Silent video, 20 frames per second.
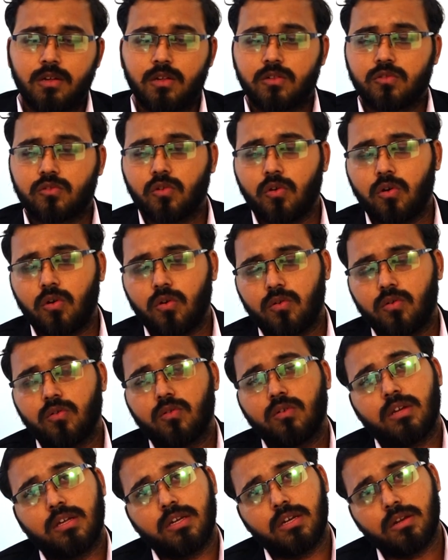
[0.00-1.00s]
So,
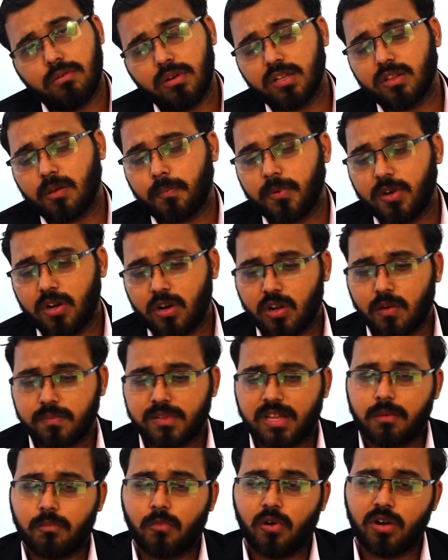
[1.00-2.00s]
during the period of
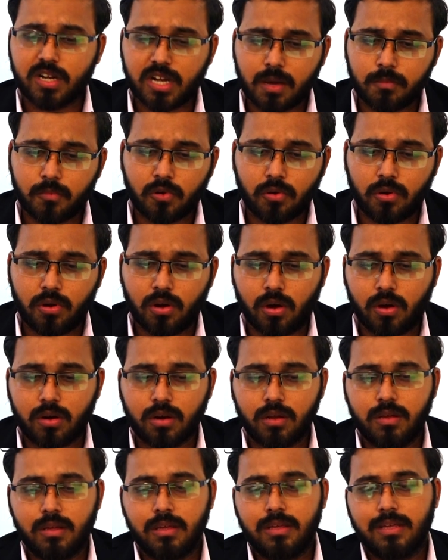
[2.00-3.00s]
Sir Mortimer
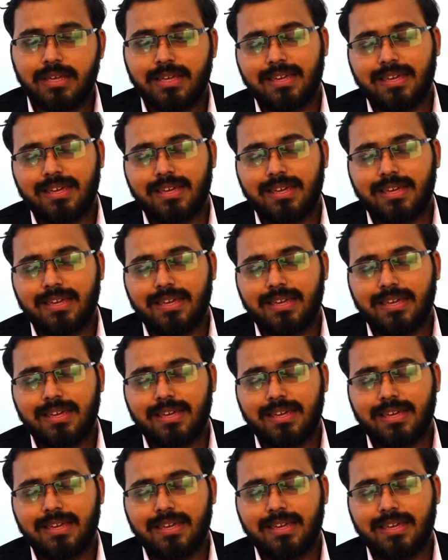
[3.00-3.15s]
Wheeler,